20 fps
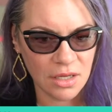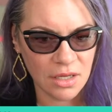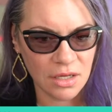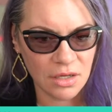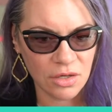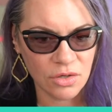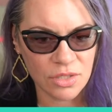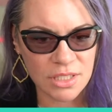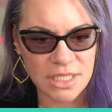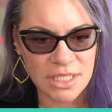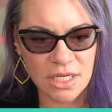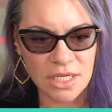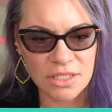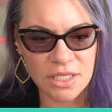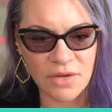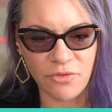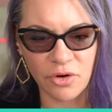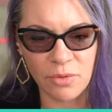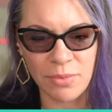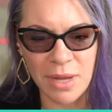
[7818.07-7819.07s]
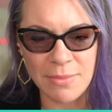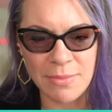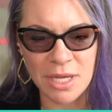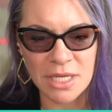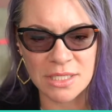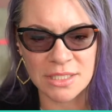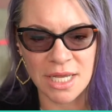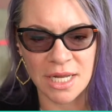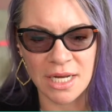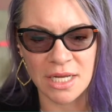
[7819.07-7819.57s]
Christielle said, Fur Baby
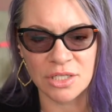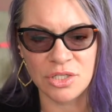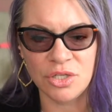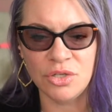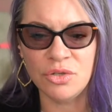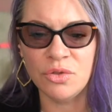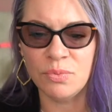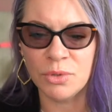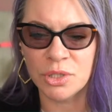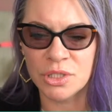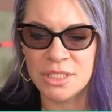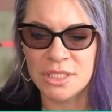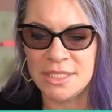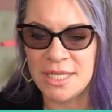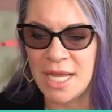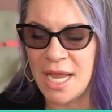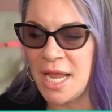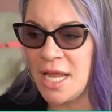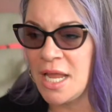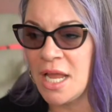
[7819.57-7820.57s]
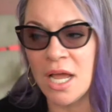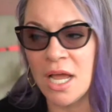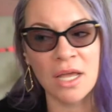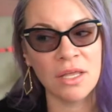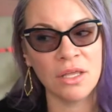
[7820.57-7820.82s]
is getting a tooth pulled today.